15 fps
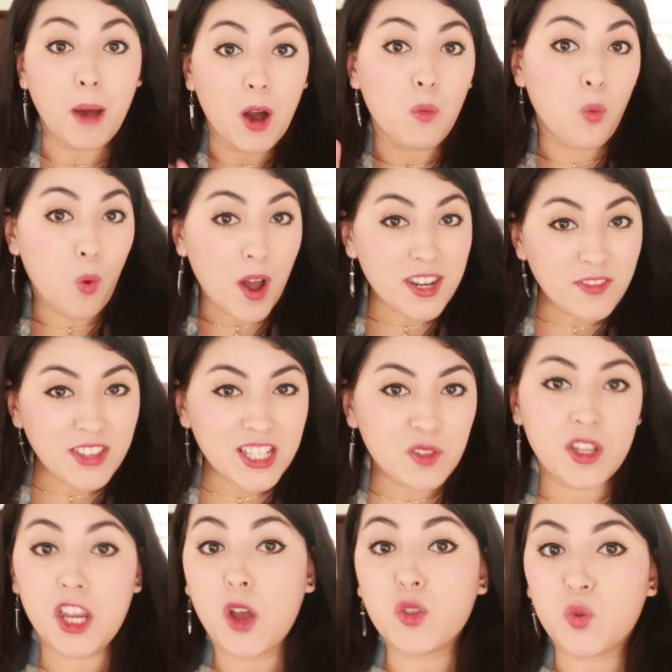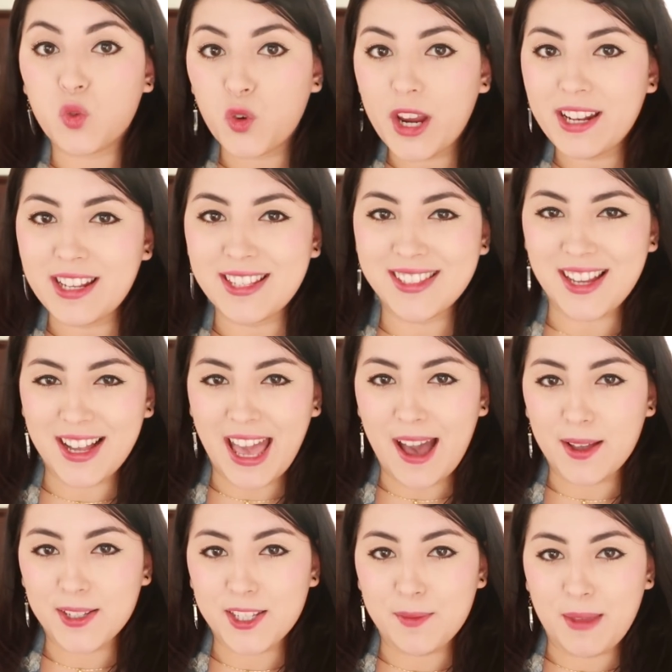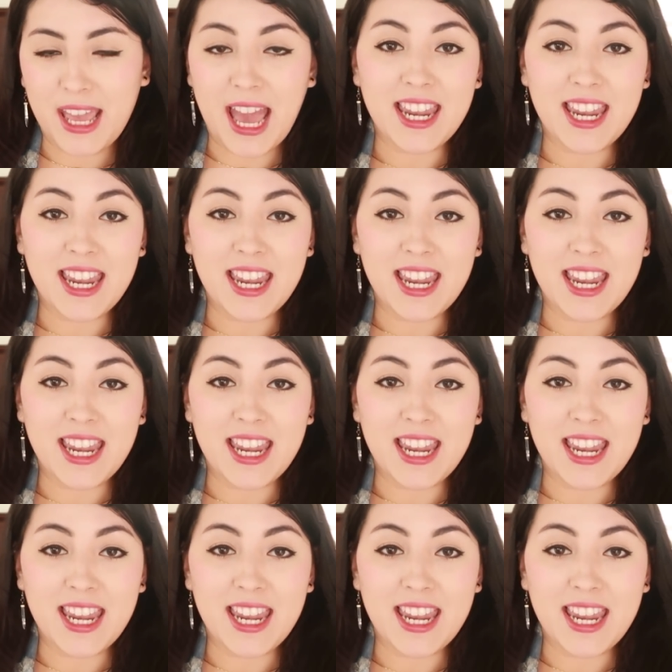But one of these videos really stuck out to me,